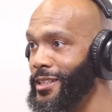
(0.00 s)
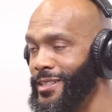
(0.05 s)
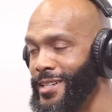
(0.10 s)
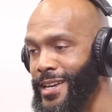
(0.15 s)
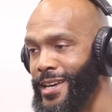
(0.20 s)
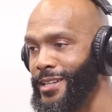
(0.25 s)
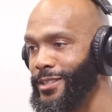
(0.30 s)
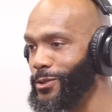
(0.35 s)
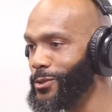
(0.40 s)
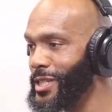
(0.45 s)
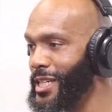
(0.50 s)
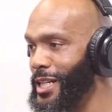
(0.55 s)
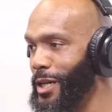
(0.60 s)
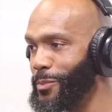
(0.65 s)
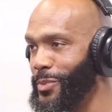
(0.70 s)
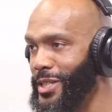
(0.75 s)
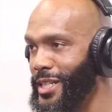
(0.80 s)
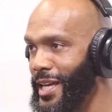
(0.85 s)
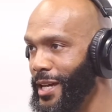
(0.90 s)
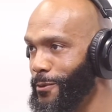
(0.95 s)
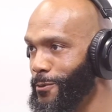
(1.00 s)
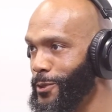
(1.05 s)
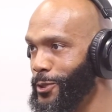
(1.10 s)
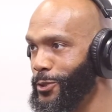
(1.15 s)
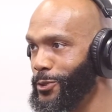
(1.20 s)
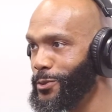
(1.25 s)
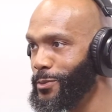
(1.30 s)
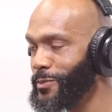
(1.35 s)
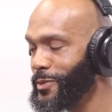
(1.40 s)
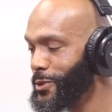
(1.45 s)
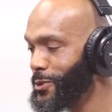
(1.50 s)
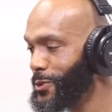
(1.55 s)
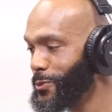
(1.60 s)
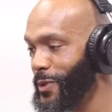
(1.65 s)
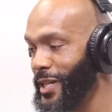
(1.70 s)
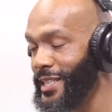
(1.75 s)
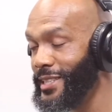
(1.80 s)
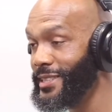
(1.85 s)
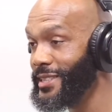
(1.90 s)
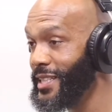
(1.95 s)
you get up in that room, you
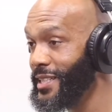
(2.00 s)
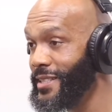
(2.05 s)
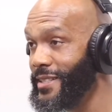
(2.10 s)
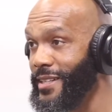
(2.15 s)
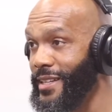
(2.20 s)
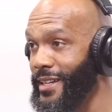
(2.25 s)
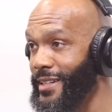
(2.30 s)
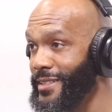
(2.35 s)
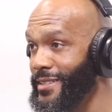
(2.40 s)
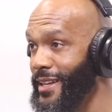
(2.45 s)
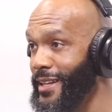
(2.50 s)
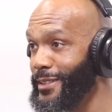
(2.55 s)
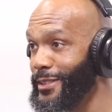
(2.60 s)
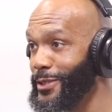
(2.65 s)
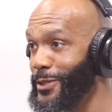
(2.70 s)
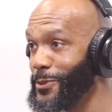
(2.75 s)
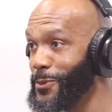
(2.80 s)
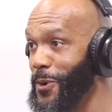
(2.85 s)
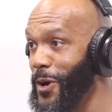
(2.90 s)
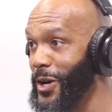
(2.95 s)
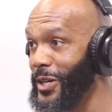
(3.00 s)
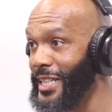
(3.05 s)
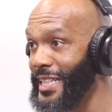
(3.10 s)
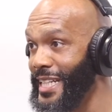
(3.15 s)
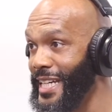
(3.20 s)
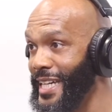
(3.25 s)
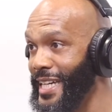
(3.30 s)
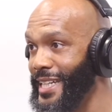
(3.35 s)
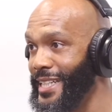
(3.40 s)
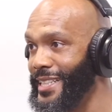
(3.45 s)
sweating 10 seconds after you walk in,